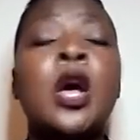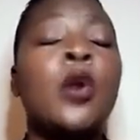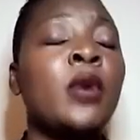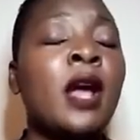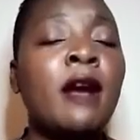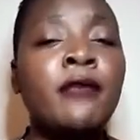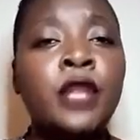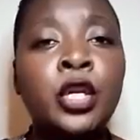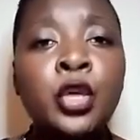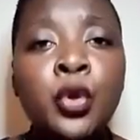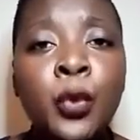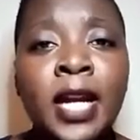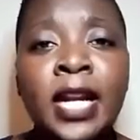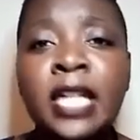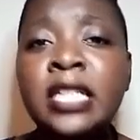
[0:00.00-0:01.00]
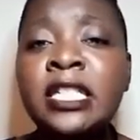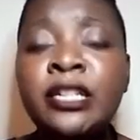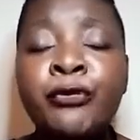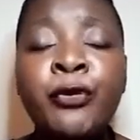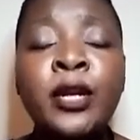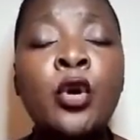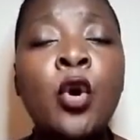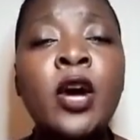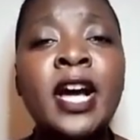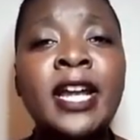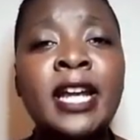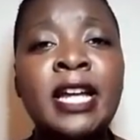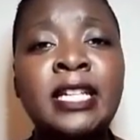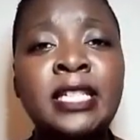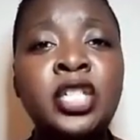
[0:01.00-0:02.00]
we have the UN and different
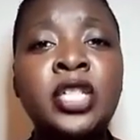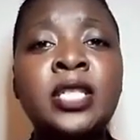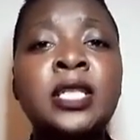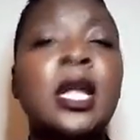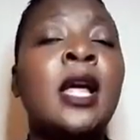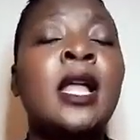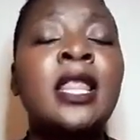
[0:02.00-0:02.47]
organizations,